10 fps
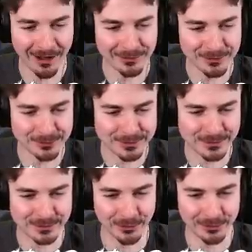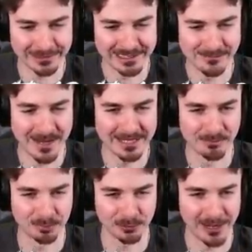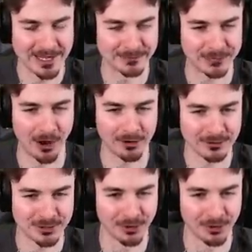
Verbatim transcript: Oh, you certainly made a brave car